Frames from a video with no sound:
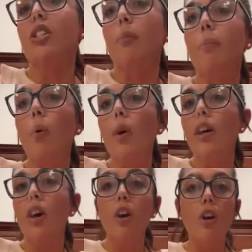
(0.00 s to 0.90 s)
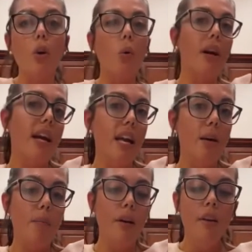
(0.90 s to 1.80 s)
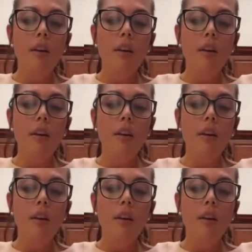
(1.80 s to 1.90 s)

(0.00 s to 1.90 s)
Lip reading: support her or him,